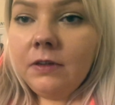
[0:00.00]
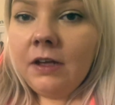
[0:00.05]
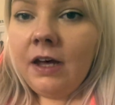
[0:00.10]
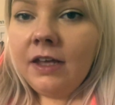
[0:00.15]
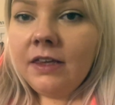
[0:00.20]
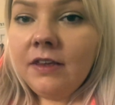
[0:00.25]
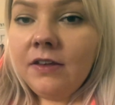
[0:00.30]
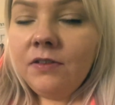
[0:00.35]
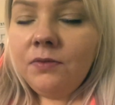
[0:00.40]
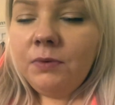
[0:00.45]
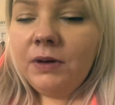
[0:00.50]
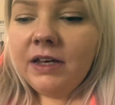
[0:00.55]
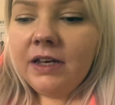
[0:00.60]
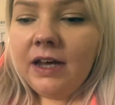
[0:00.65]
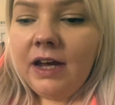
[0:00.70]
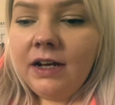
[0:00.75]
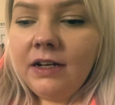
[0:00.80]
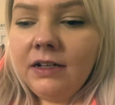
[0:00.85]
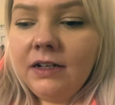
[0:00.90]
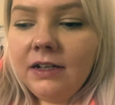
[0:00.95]
like this
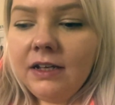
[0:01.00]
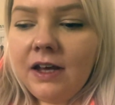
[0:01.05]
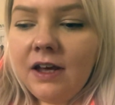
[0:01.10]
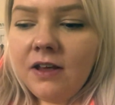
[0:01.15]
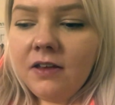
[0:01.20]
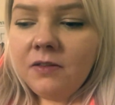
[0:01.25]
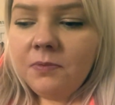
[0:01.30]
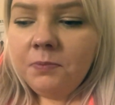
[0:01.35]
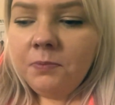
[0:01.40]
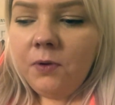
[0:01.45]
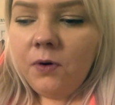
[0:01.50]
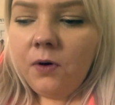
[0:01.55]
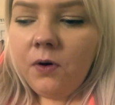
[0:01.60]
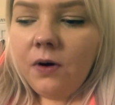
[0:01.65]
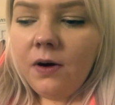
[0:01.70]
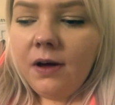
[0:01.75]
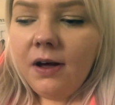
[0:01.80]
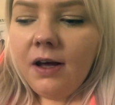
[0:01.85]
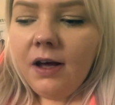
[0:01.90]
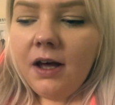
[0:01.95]
weekend, I guess. But